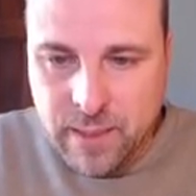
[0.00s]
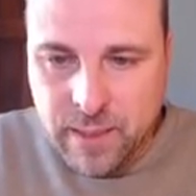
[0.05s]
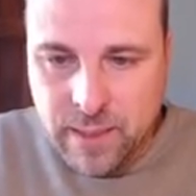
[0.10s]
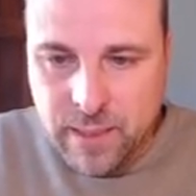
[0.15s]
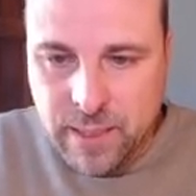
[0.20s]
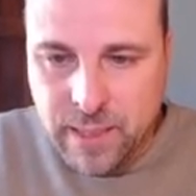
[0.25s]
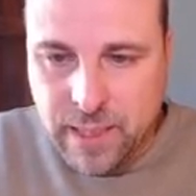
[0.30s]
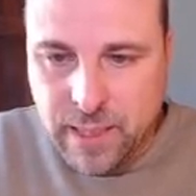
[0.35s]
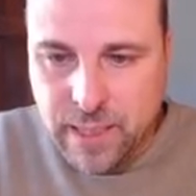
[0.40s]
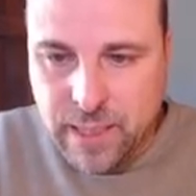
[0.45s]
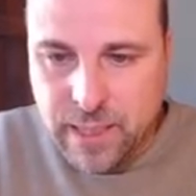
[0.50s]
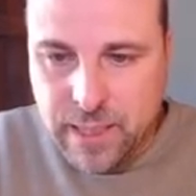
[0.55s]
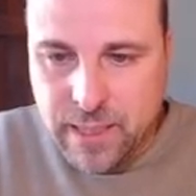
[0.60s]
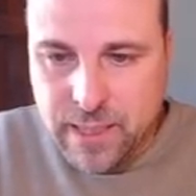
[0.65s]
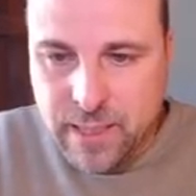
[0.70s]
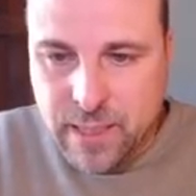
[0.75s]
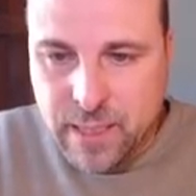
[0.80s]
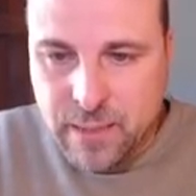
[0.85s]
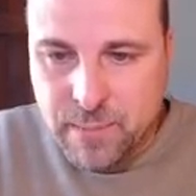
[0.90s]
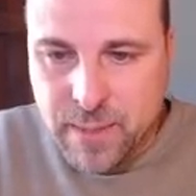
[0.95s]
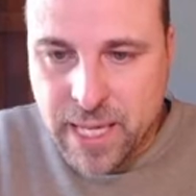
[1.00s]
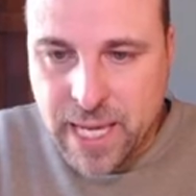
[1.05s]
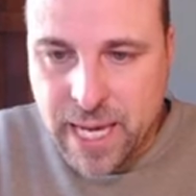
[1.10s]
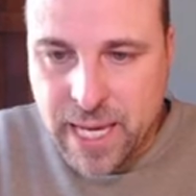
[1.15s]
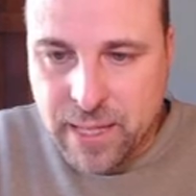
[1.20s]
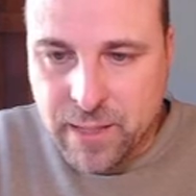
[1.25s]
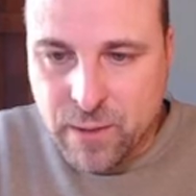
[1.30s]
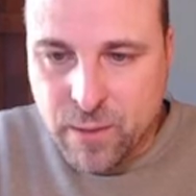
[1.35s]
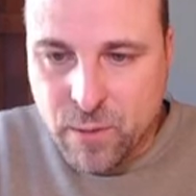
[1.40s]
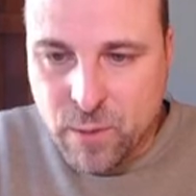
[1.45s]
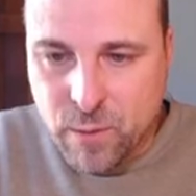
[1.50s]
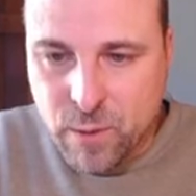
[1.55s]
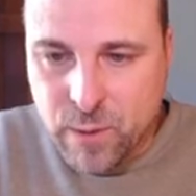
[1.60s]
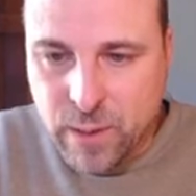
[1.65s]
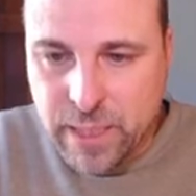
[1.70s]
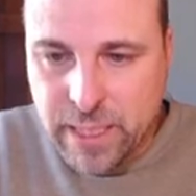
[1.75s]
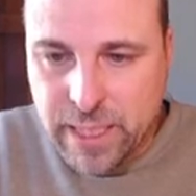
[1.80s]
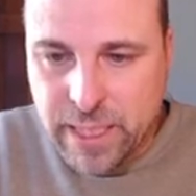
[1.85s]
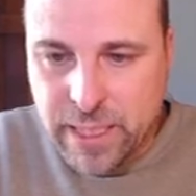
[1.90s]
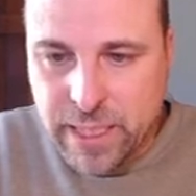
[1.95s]
and
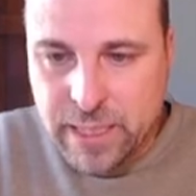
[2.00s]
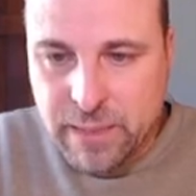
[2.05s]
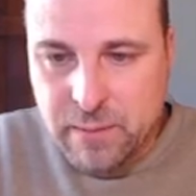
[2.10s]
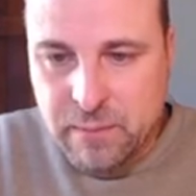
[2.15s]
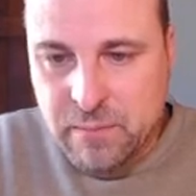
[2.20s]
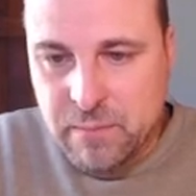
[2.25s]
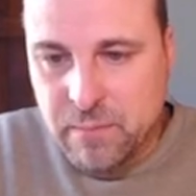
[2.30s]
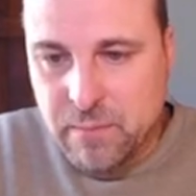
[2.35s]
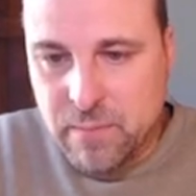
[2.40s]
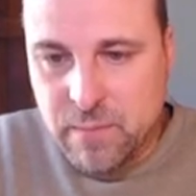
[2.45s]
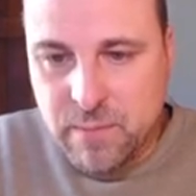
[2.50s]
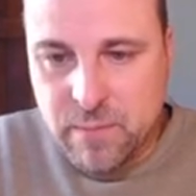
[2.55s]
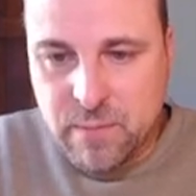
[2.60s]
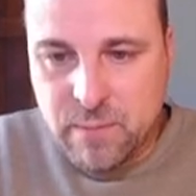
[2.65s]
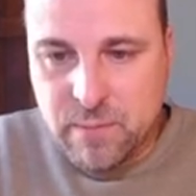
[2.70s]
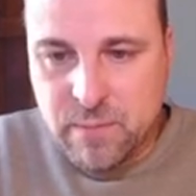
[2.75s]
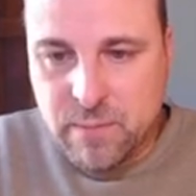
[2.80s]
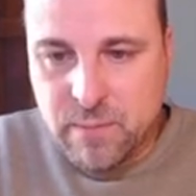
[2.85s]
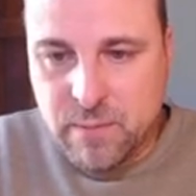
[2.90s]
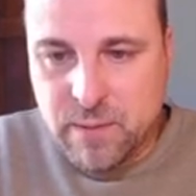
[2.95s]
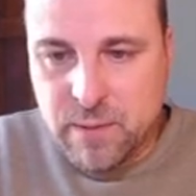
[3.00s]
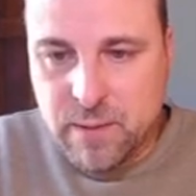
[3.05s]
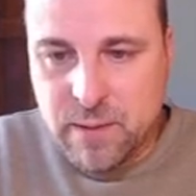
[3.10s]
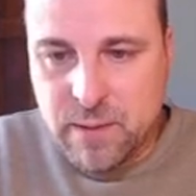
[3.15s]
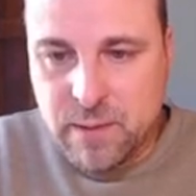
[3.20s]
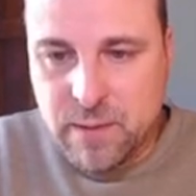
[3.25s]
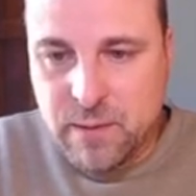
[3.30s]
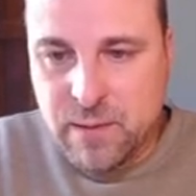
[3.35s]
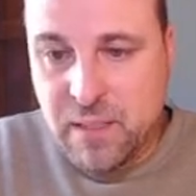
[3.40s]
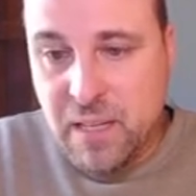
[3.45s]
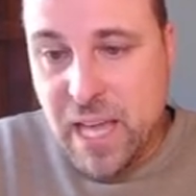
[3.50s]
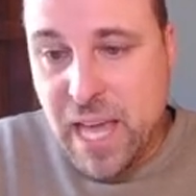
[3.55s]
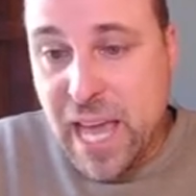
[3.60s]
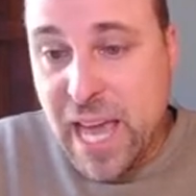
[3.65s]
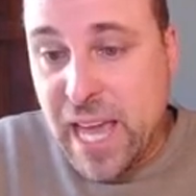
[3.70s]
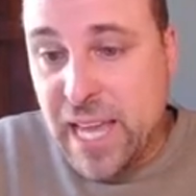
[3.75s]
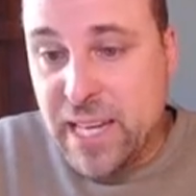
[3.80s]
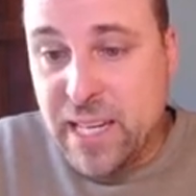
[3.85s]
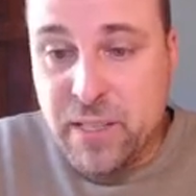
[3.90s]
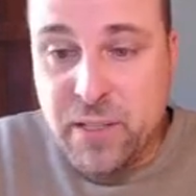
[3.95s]
subcategory
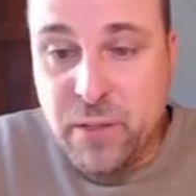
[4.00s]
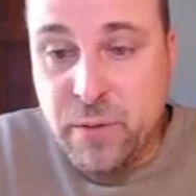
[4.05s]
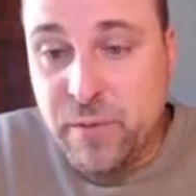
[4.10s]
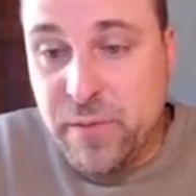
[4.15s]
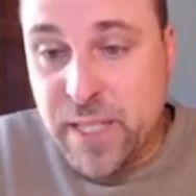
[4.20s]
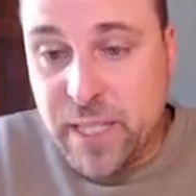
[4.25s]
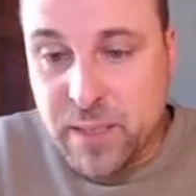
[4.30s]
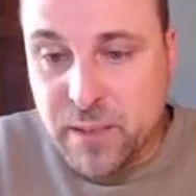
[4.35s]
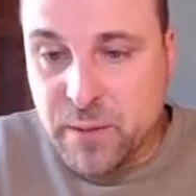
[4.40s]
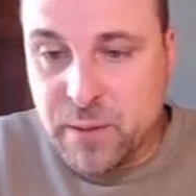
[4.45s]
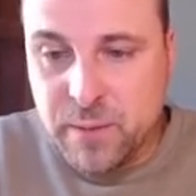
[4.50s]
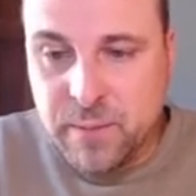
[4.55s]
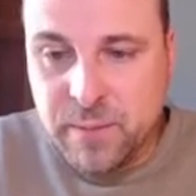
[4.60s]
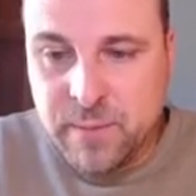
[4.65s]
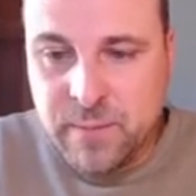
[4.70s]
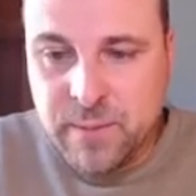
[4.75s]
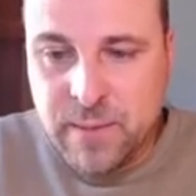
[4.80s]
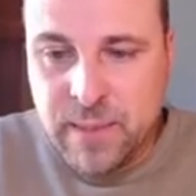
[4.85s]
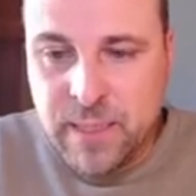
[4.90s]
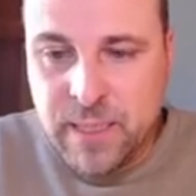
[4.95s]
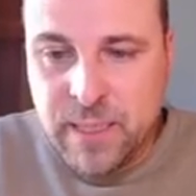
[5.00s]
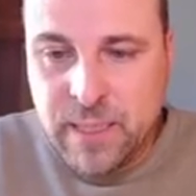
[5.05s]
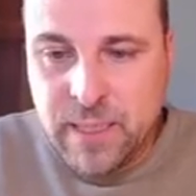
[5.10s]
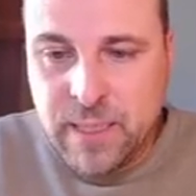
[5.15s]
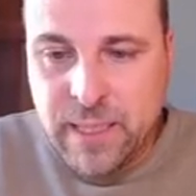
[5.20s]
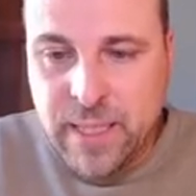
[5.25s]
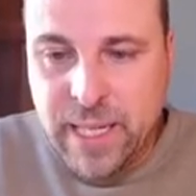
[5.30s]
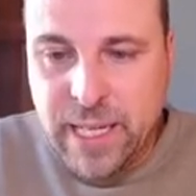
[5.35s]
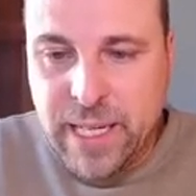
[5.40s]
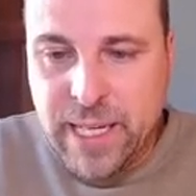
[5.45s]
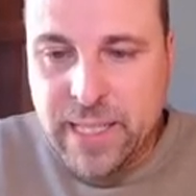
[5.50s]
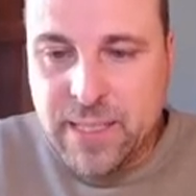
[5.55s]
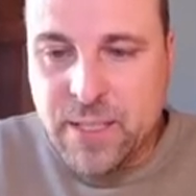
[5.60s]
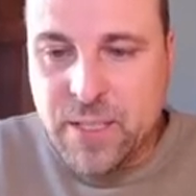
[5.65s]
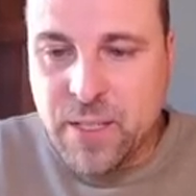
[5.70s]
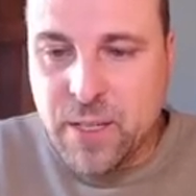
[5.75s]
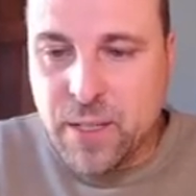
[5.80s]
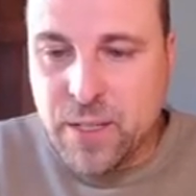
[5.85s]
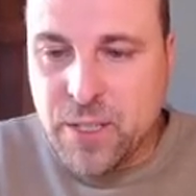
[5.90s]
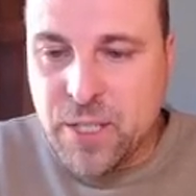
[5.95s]
add a new vehicle and
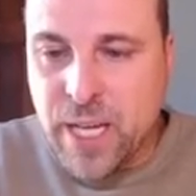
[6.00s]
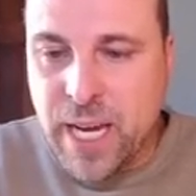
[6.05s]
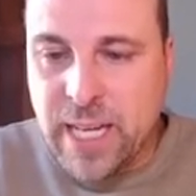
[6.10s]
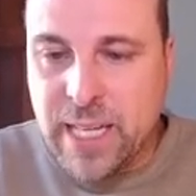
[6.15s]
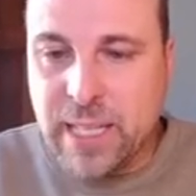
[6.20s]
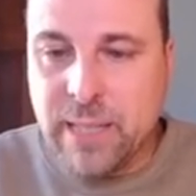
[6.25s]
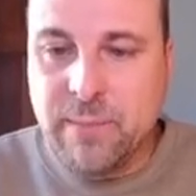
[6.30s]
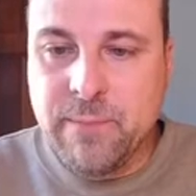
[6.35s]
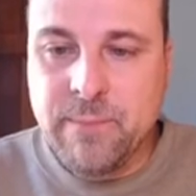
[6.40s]
start chatting.